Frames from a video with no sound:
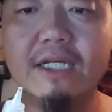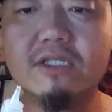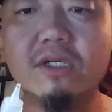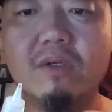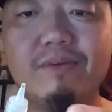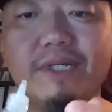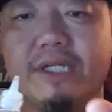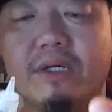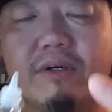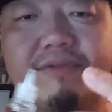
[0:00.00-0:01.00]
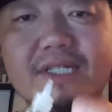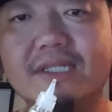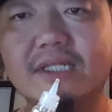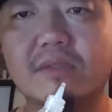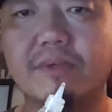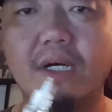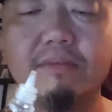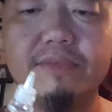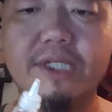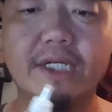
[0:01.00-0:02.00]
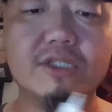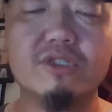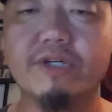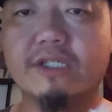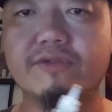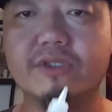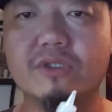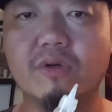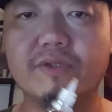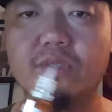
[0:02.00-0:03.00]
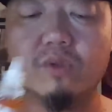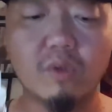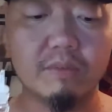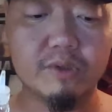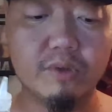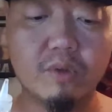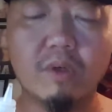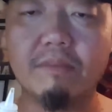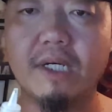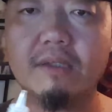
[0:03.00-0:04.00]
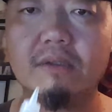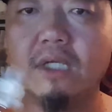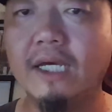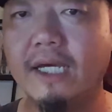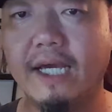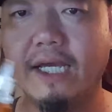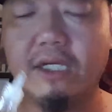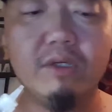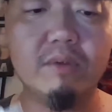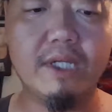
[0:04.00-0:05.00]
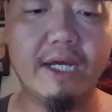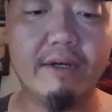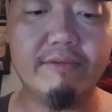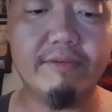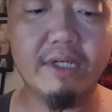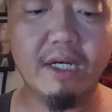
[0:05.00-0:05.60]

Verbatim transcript: So, you know, if this is a problem, you can just transfer this over to a normal unicorn bottle and you will have,